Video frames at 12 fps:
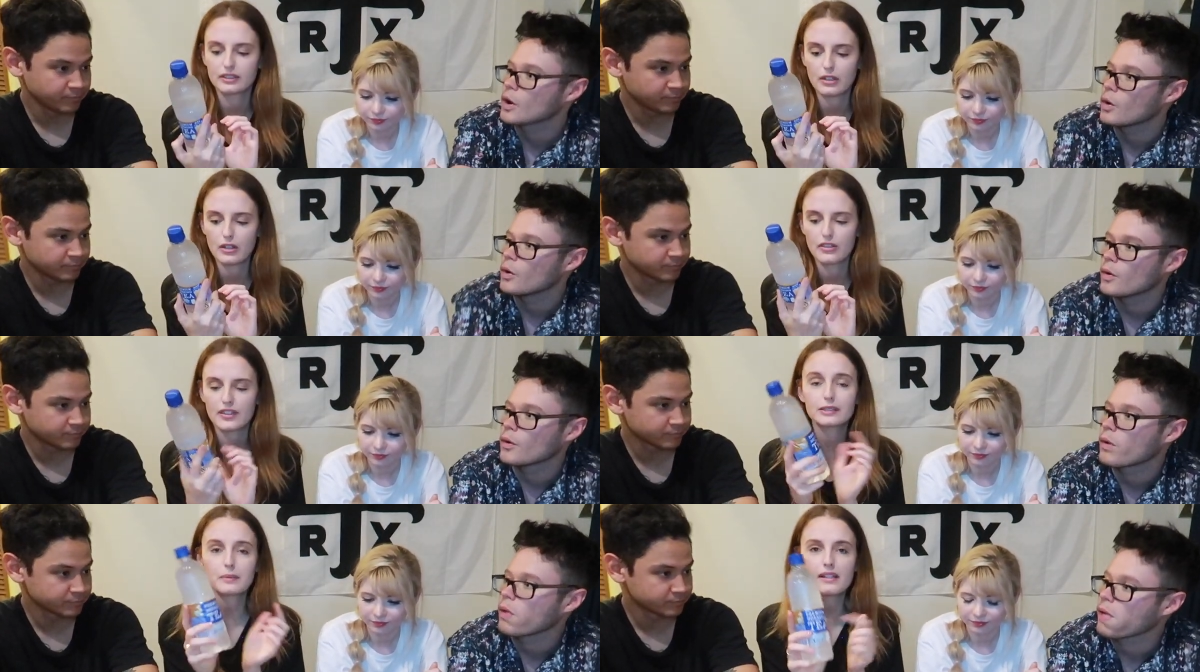Speaker 1: So
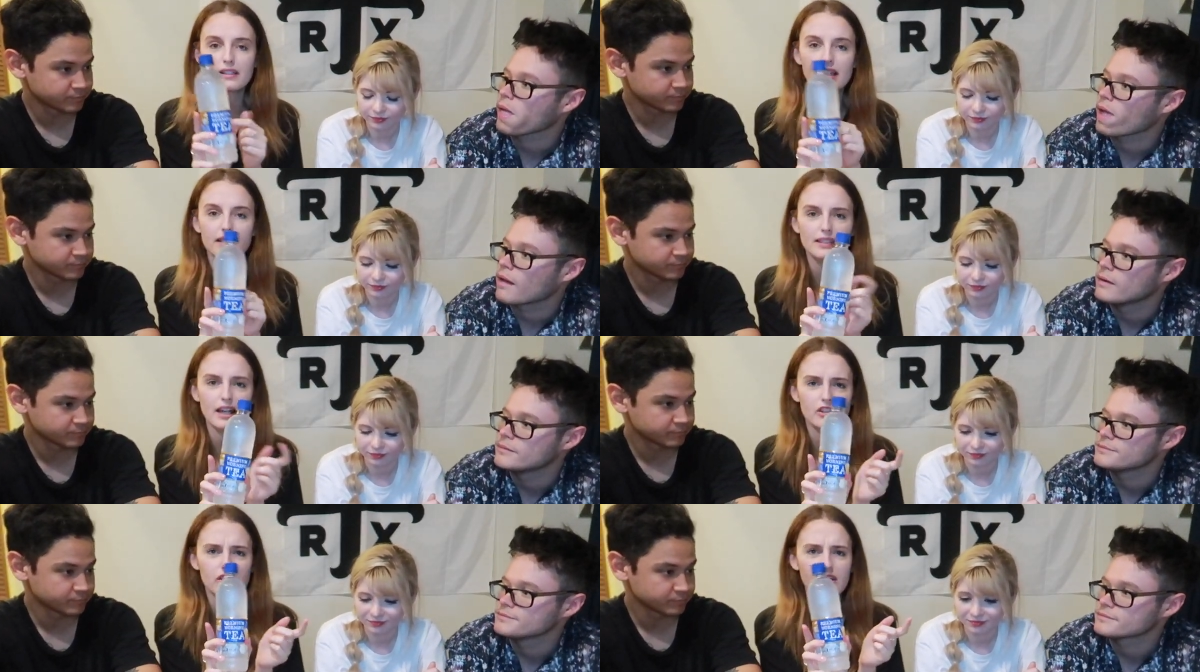this one is
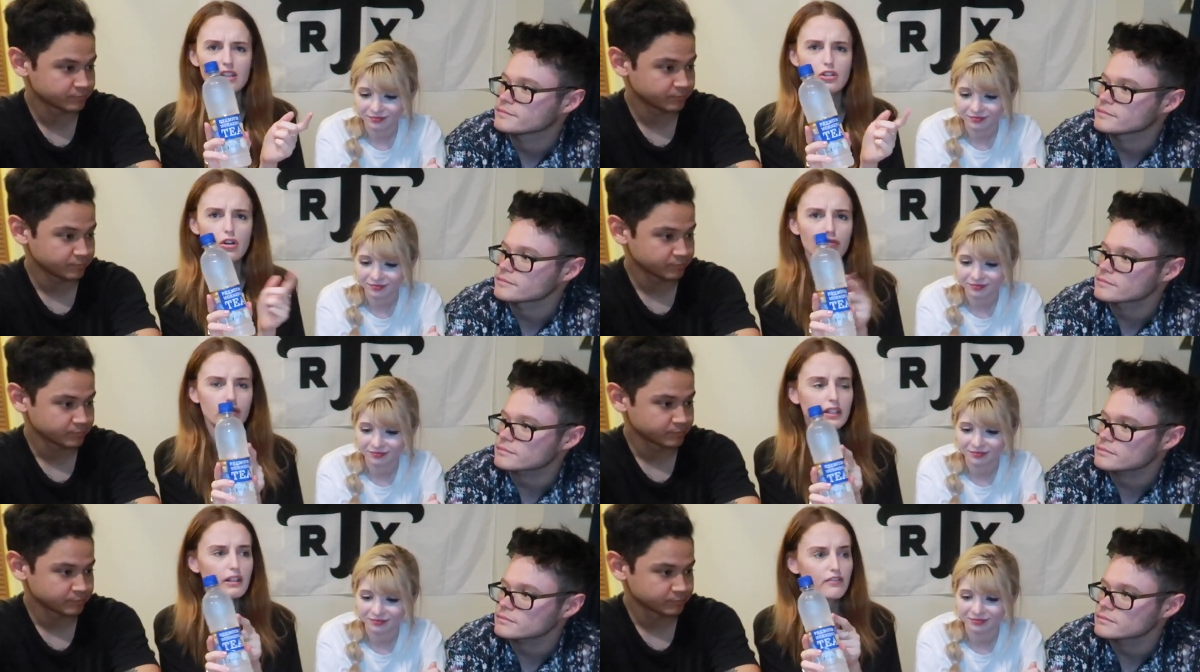actually
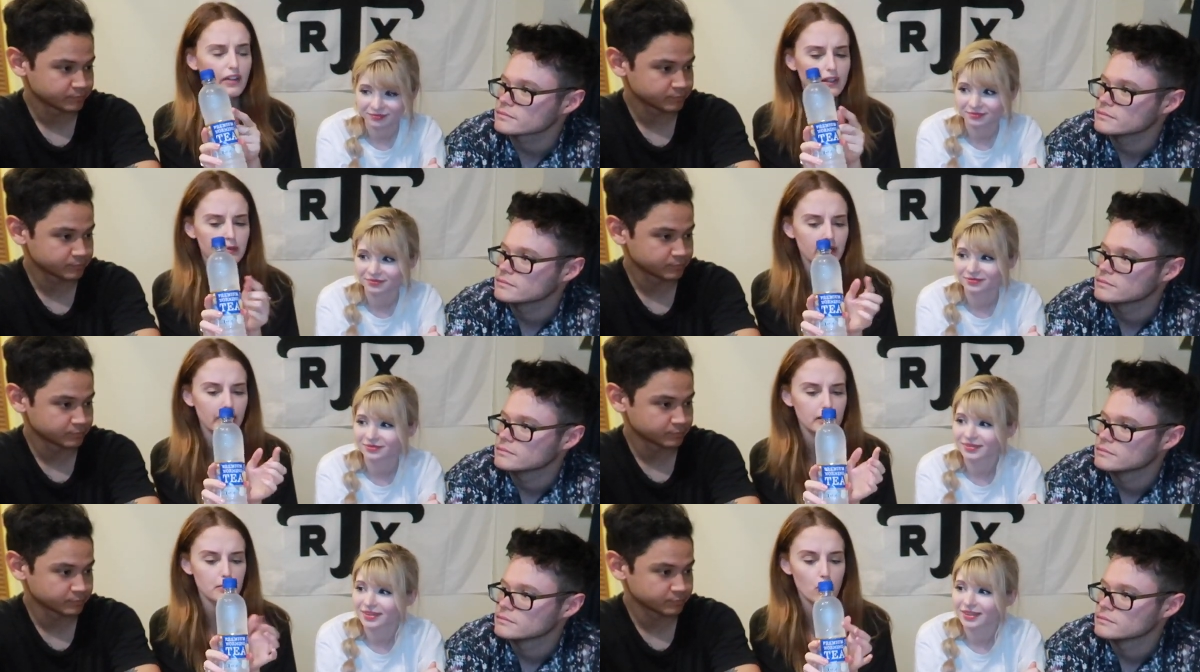not really
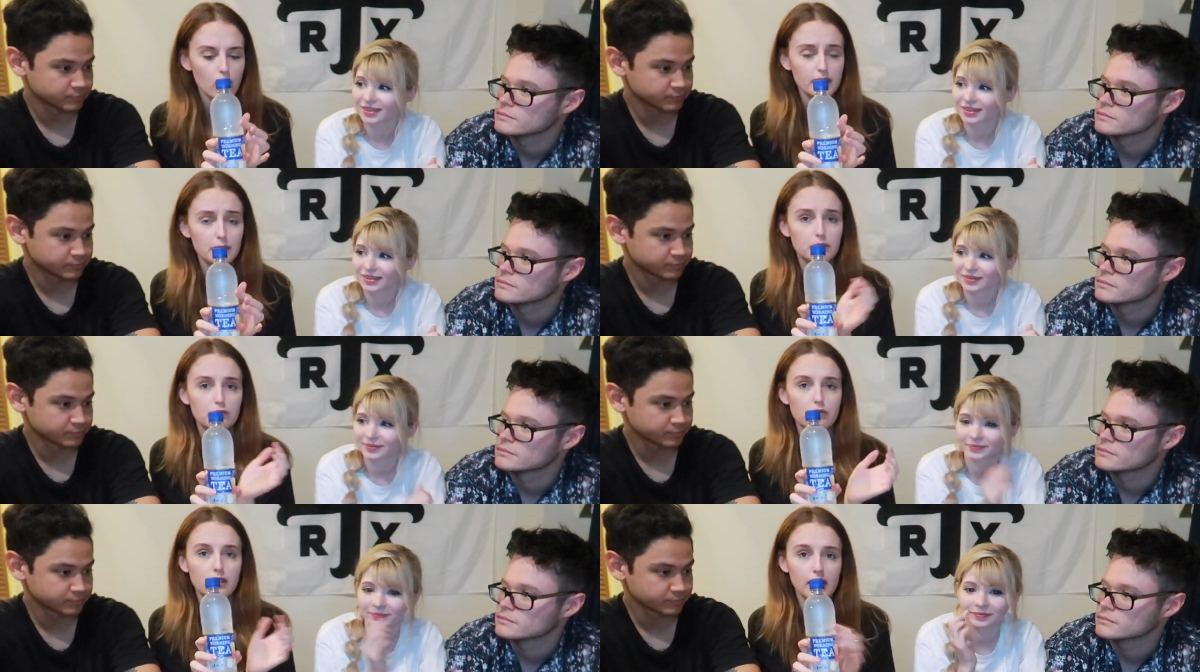available anymore. It
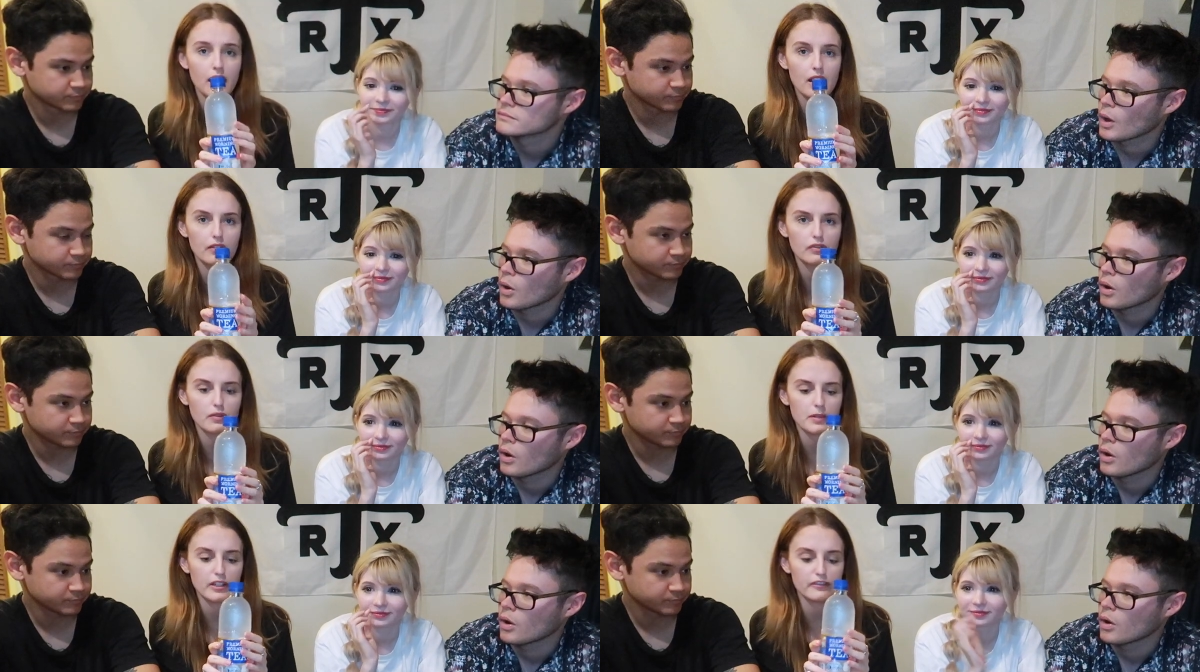was really hard
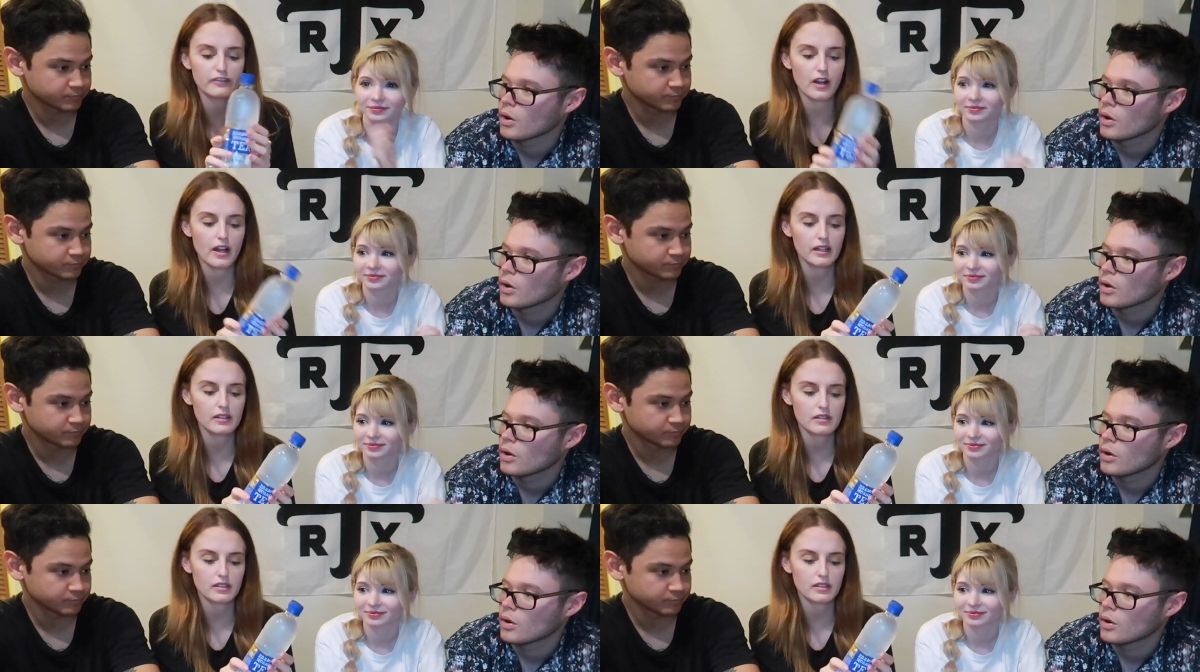for me to find.